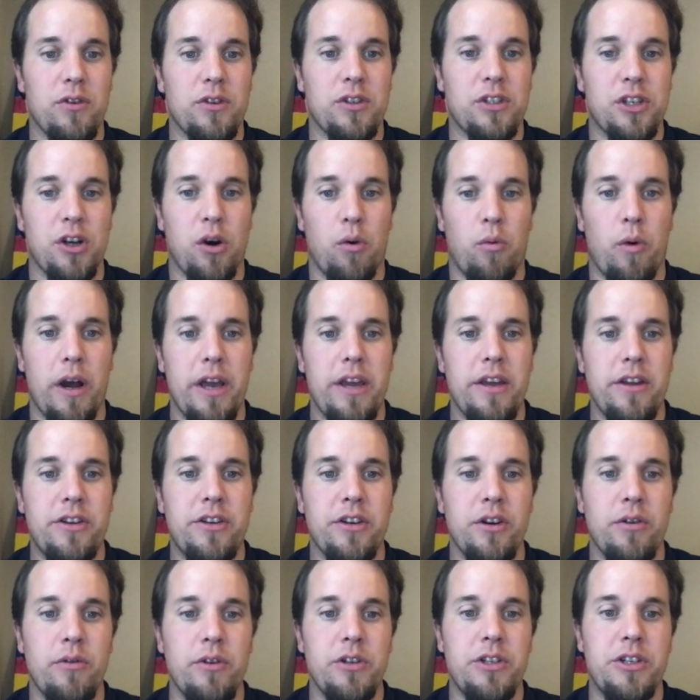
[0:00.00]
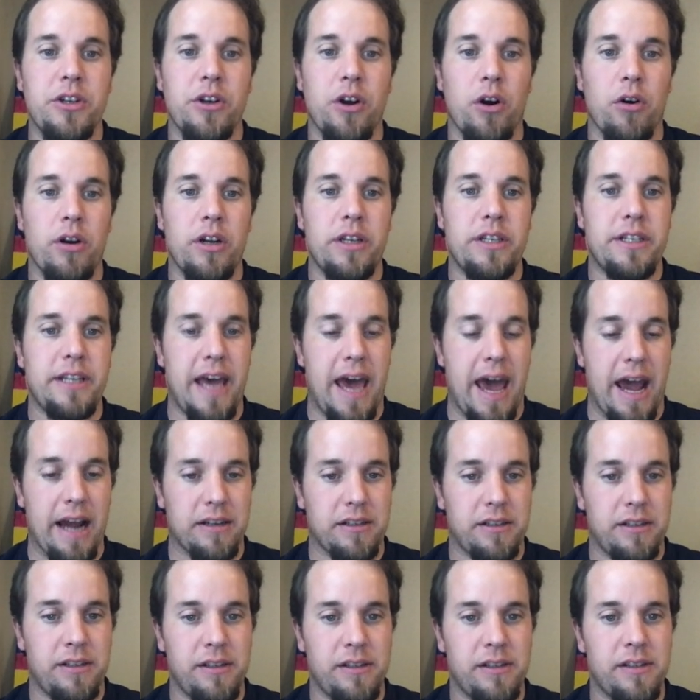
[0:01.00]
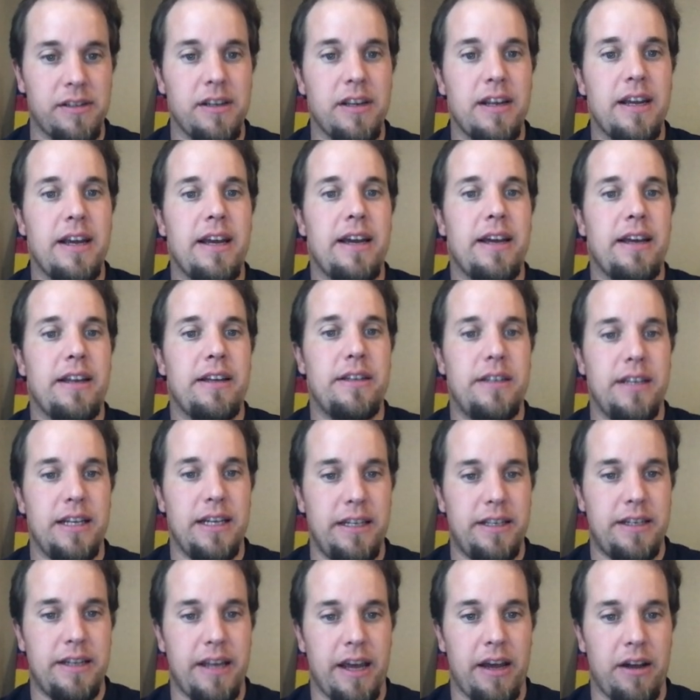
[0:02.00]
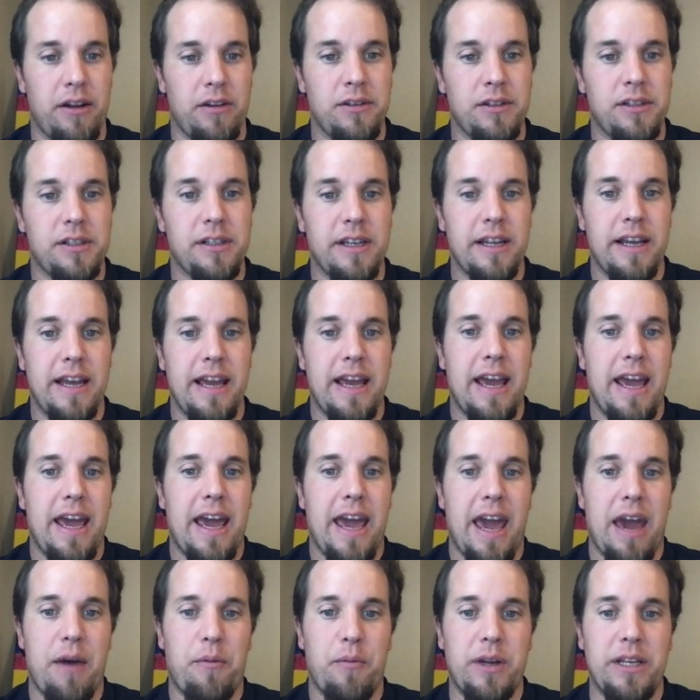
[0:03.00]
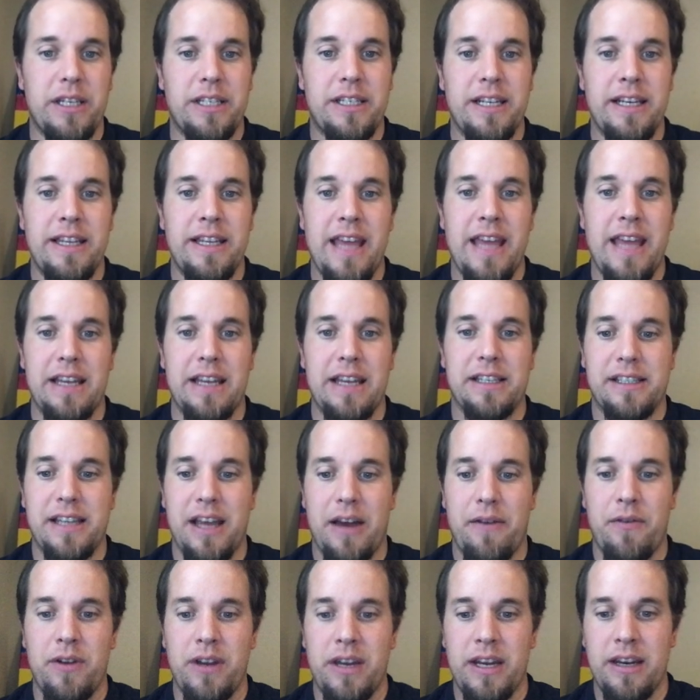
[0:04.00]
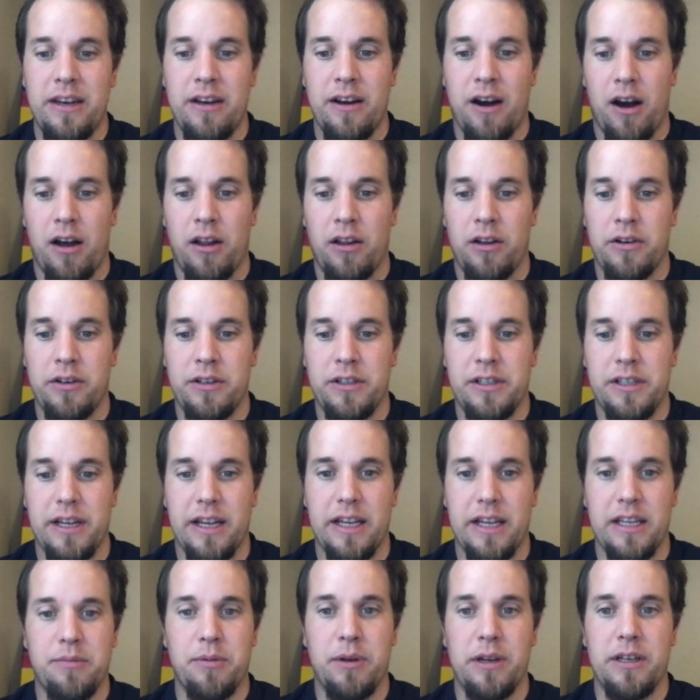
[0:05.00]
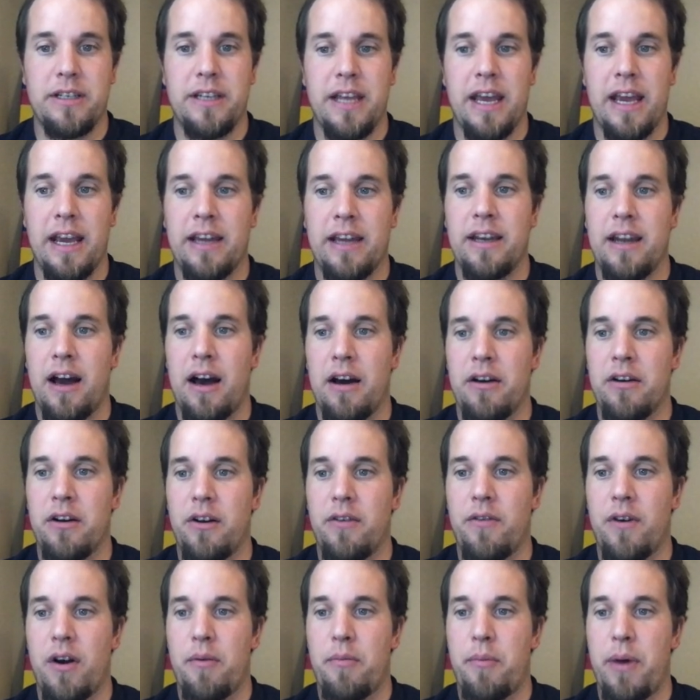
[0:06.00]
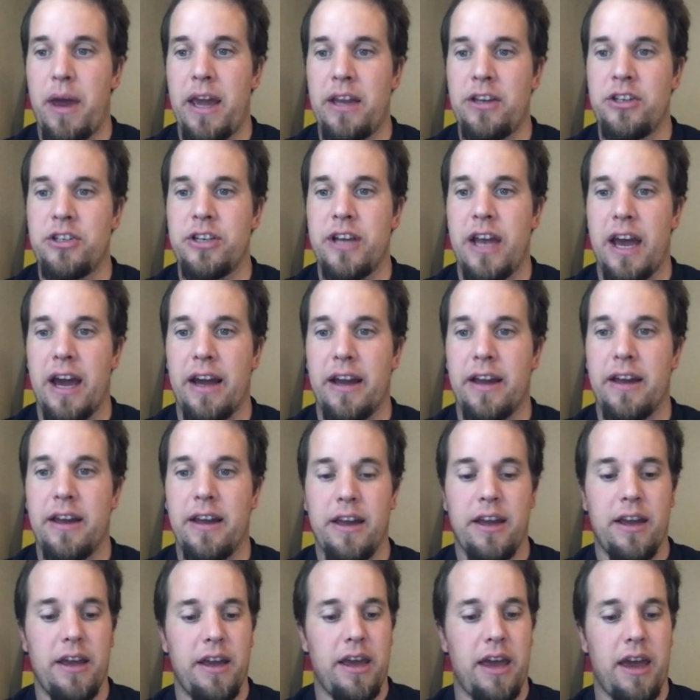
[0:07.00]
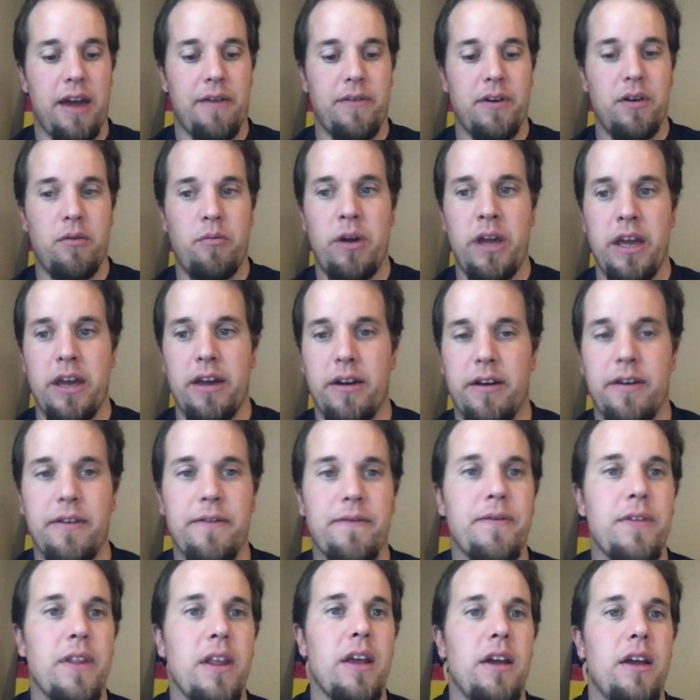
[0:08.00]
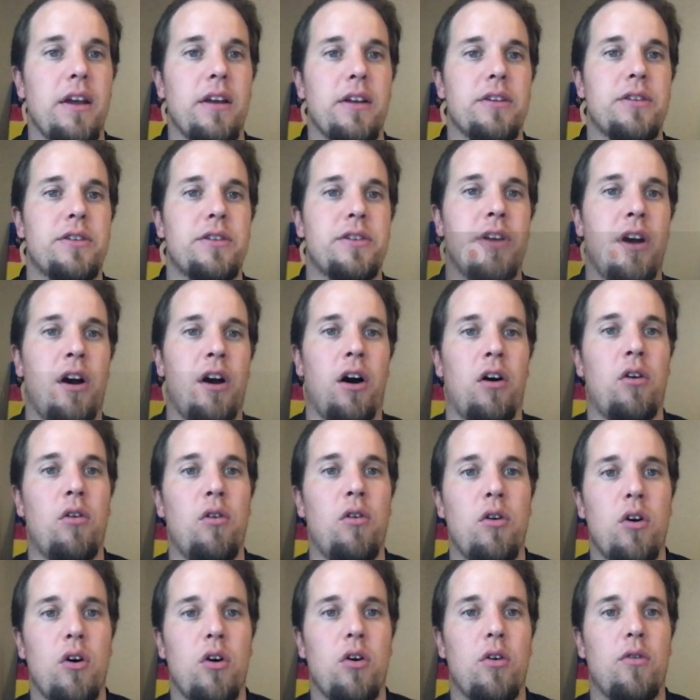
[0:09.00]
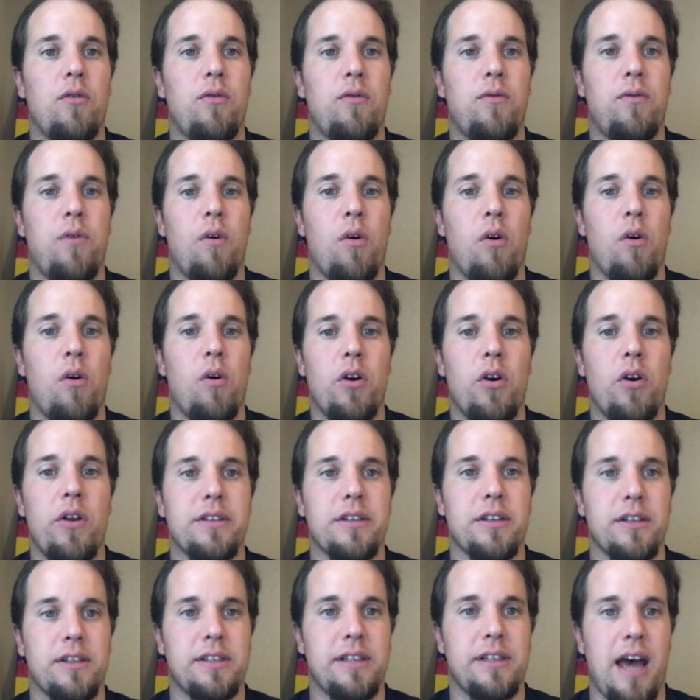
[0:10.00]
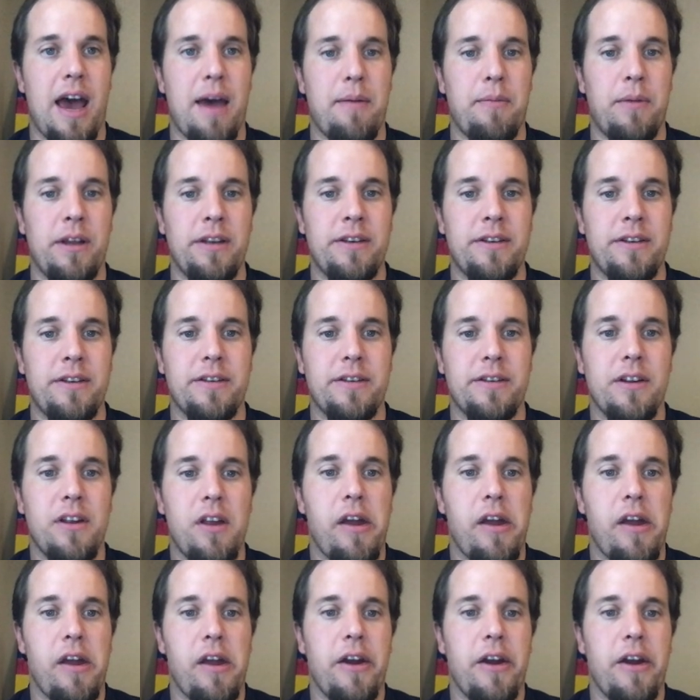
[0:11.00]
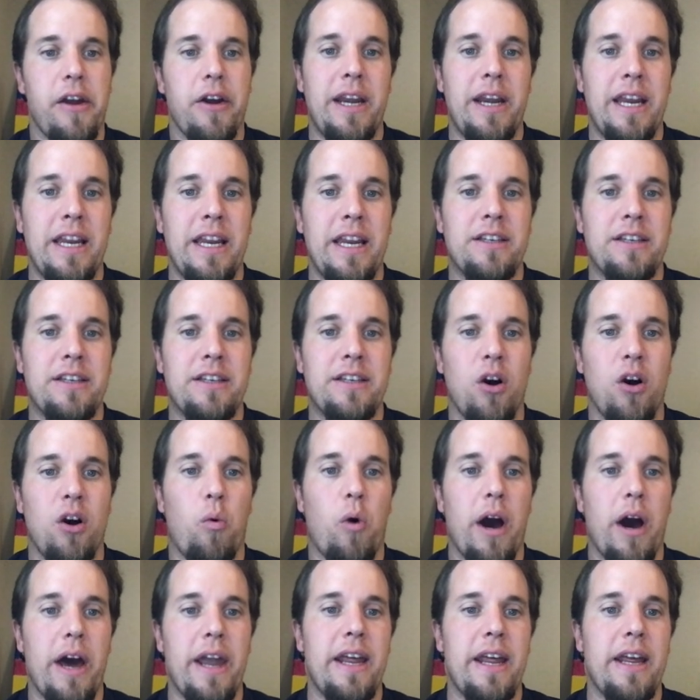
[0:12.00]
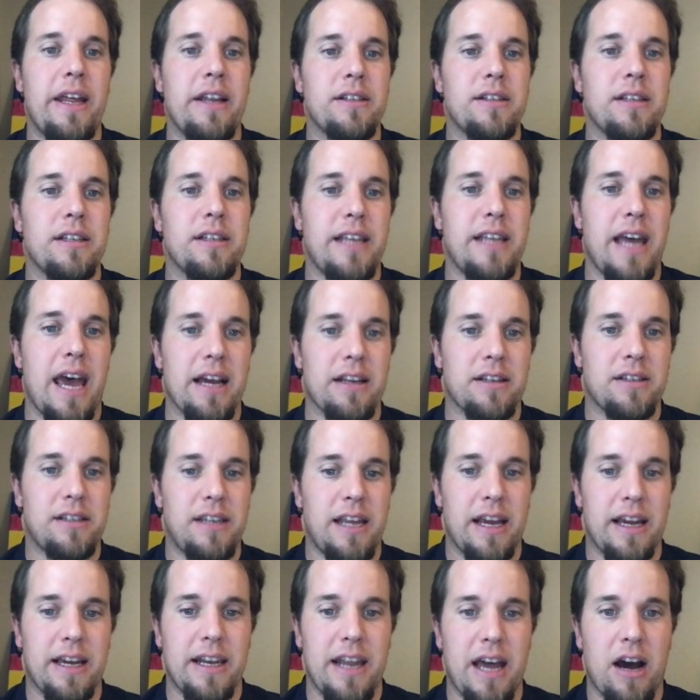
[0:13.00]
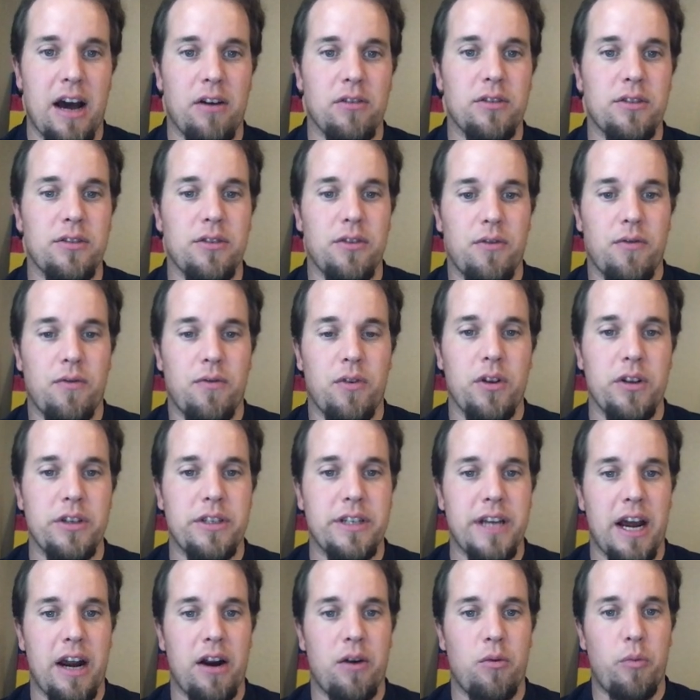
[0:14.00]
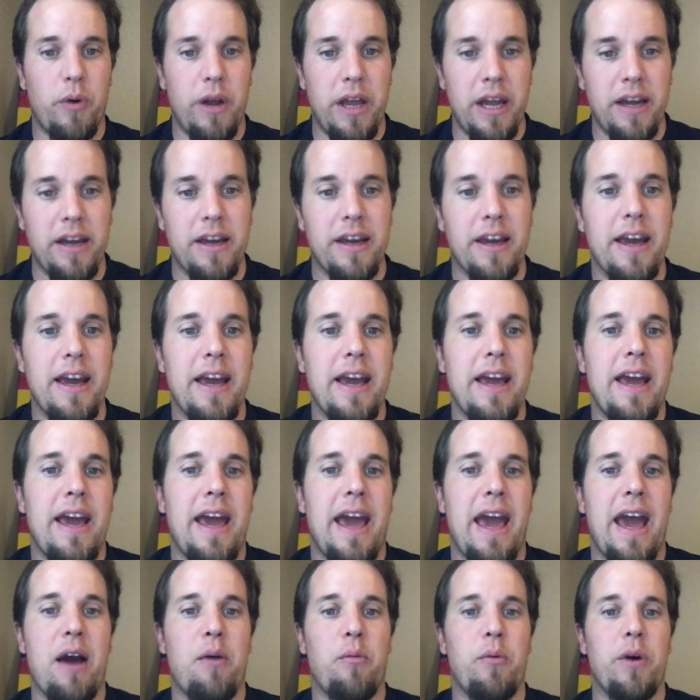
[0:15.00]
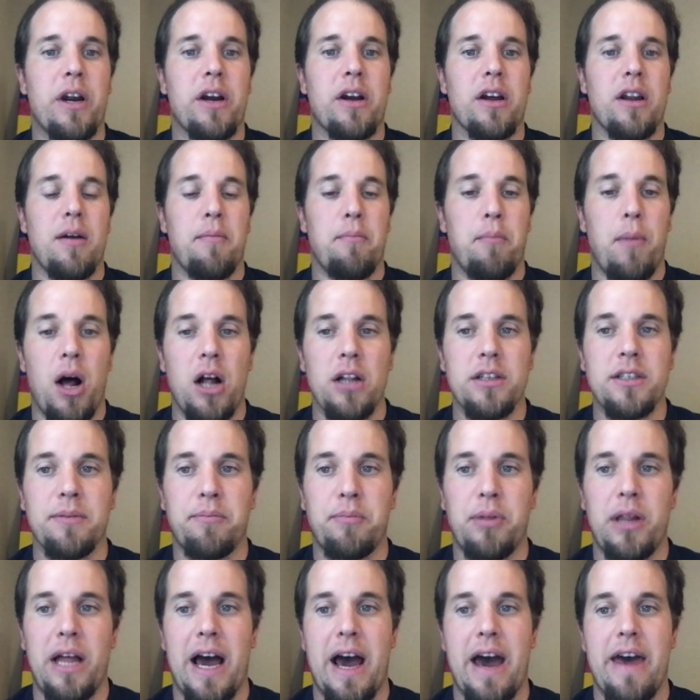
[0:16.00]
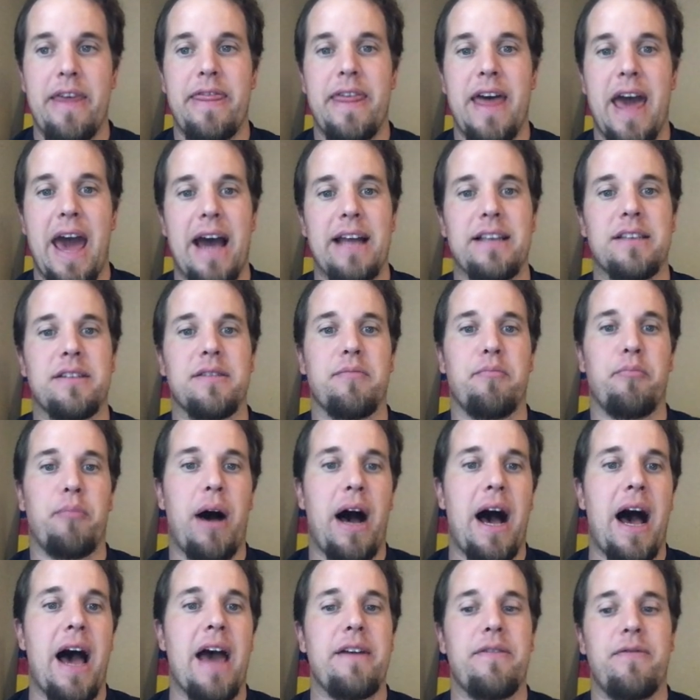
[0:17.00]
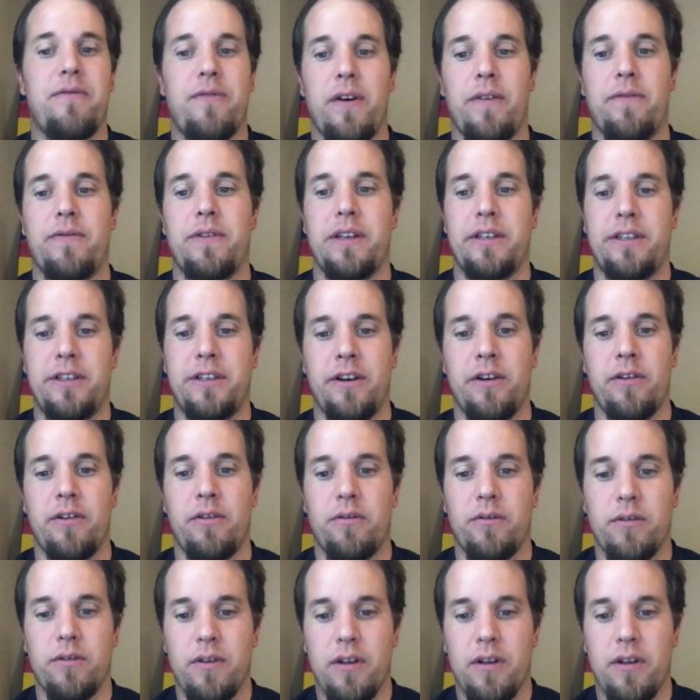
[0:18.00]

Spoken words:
So what you do is you go to taxes, details, and we see that $70 is being taken out of our paycheck every week. So for this assignment, we need to know what is the tax taken out for the entire week, and we're going to multiply that by 52.